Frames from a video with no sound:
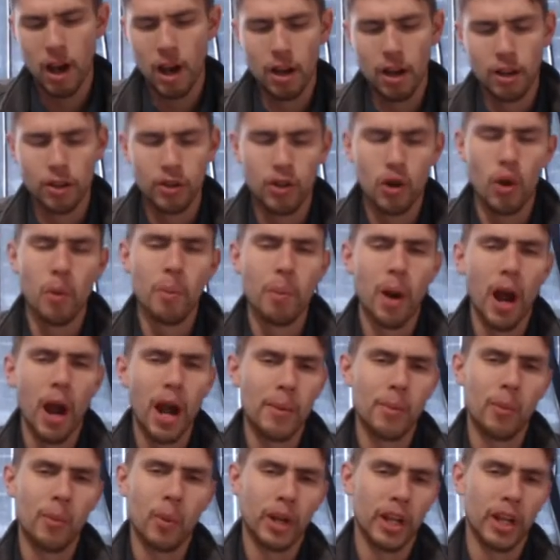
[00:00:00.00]
Joe
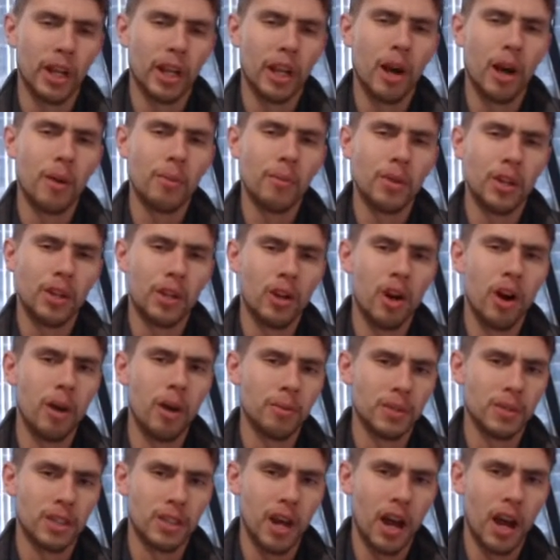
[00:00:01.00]
Biden bringing up that Tom
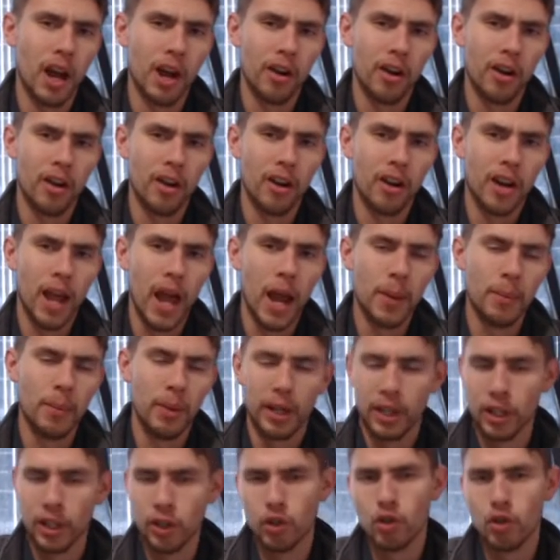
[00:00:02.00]
Steyer had been
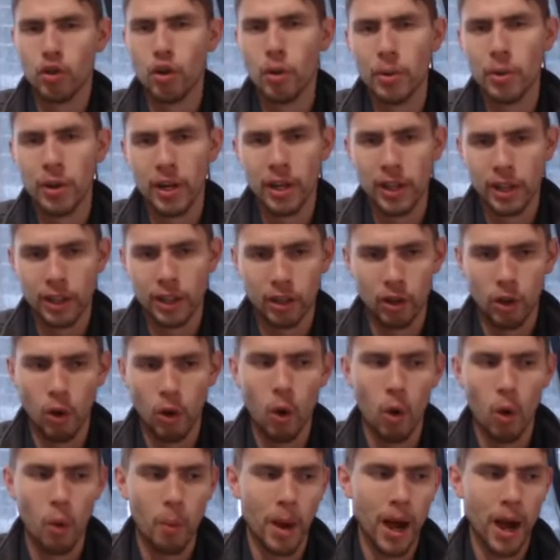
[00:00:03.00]
contributing to
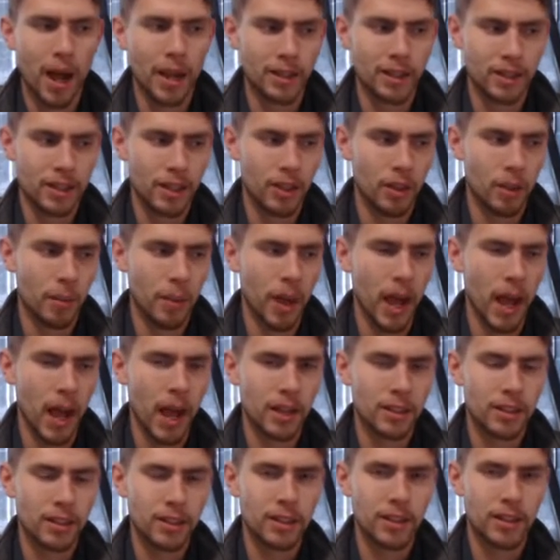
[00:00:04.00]
coal mines in the
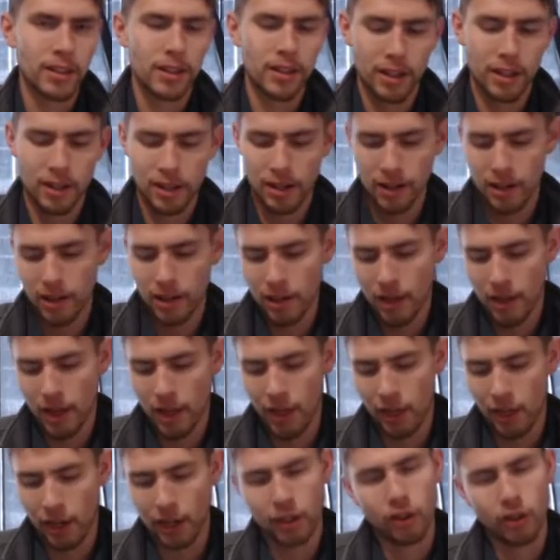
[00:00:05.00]
past. And
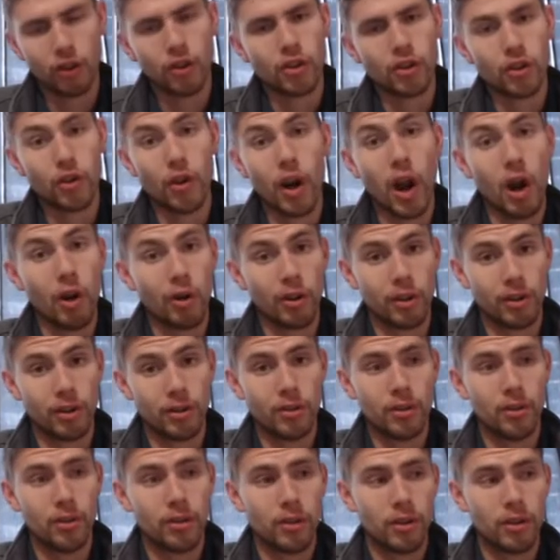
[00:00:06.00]
then he turns around and
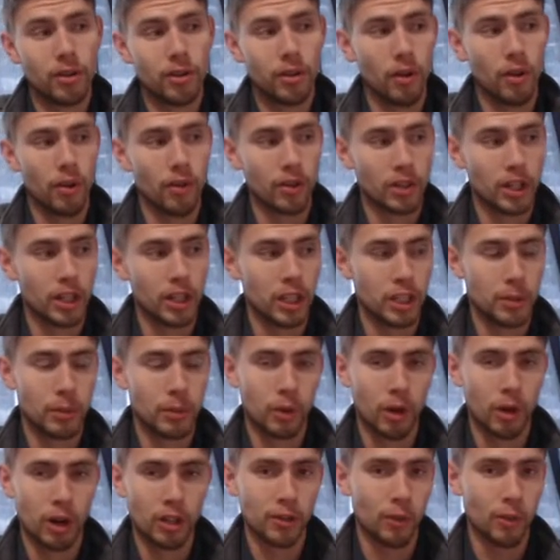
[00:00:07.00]
all of a sudden he's
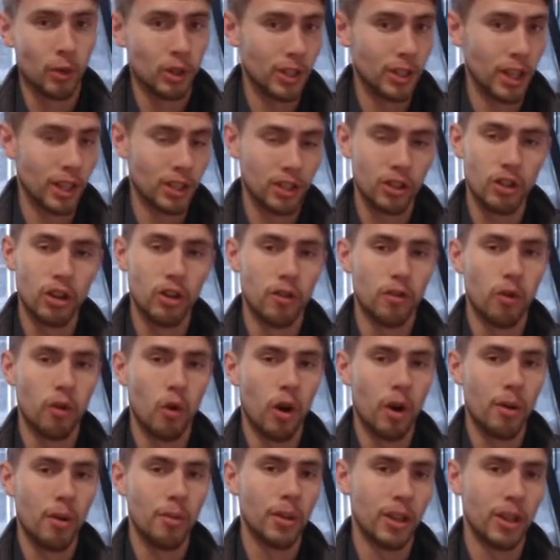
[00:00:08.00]
progressive, which that's good for
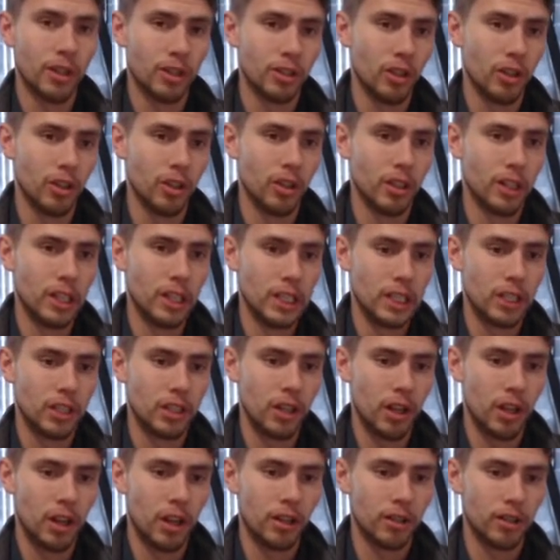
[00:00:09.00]
him. That's good that he's
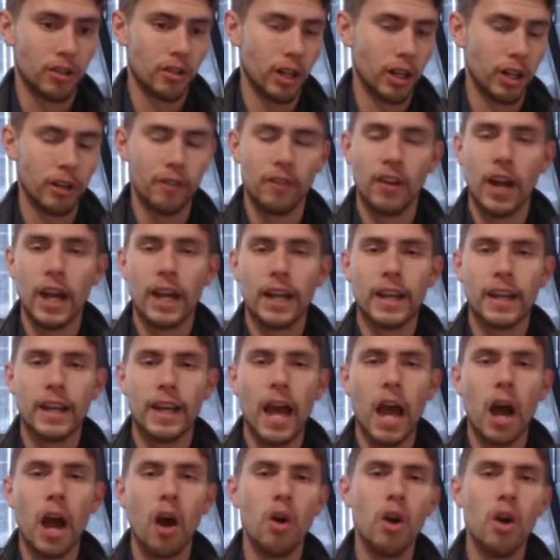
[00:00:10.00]
trying to fight it
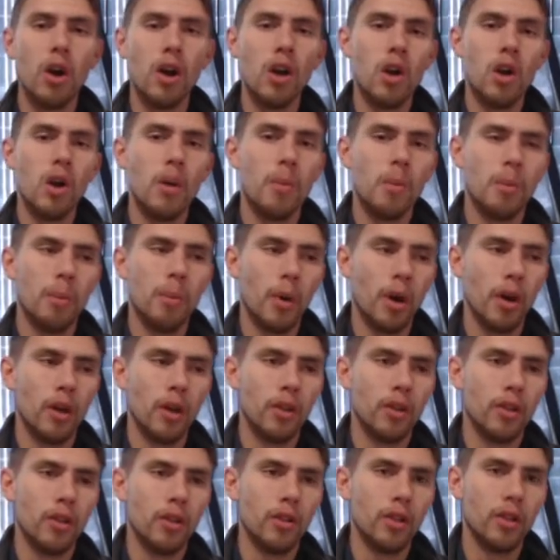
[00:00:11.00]
now. But
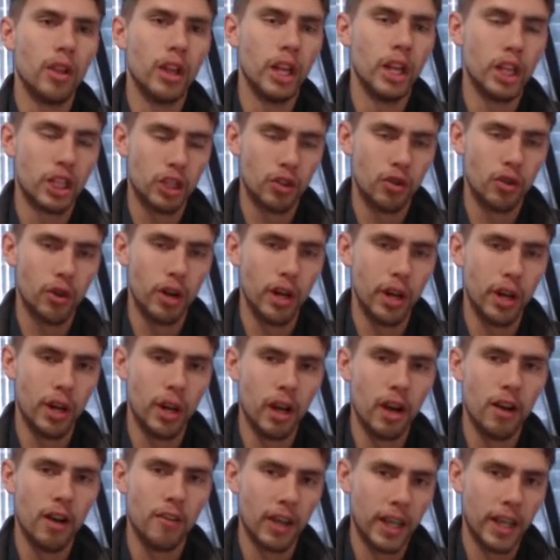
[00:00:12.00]
the history
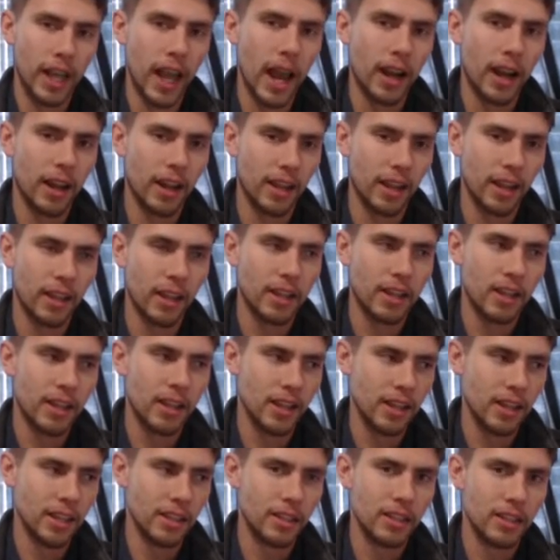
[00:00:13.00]
of a candidate
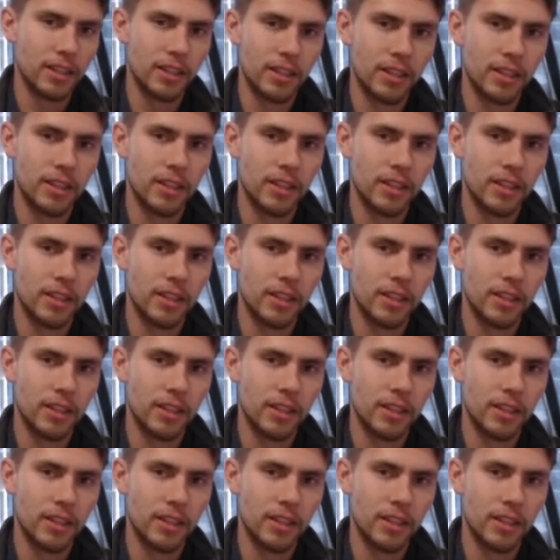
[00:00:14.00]
is